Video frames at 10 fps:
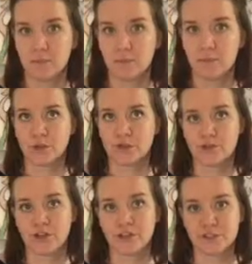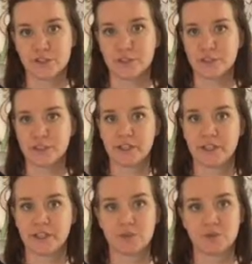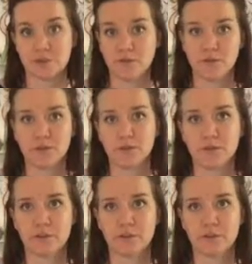was not as good as doing a few